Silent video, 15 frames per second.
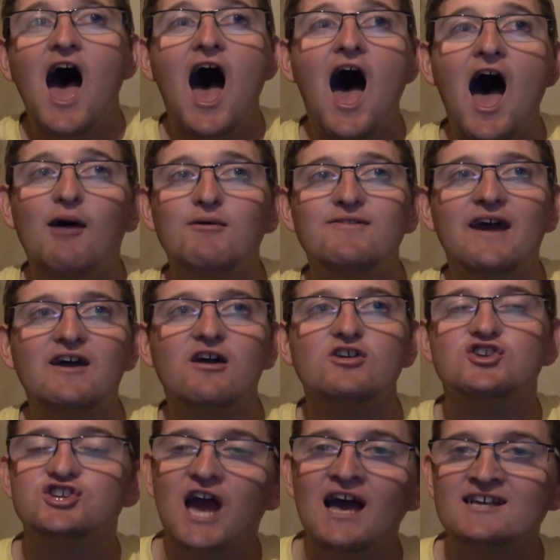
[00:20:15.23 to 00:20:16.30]
Uh, we then got
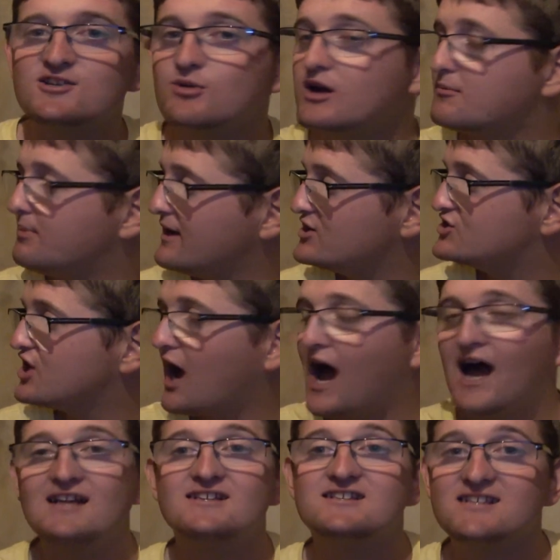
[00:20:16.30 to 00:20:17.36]
Jess who had a picture
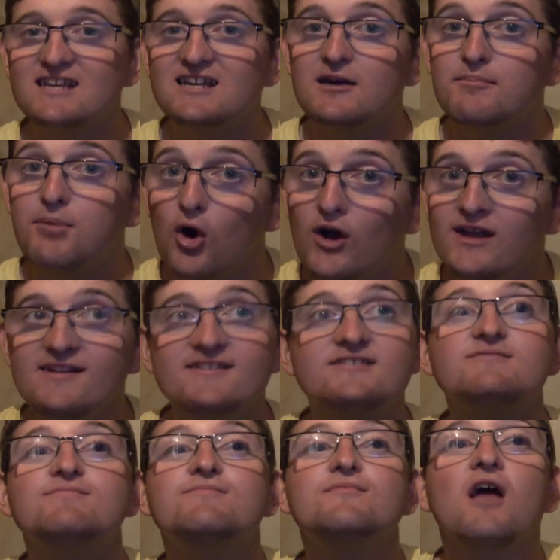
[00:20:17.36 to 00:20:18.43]
at Cedar Point.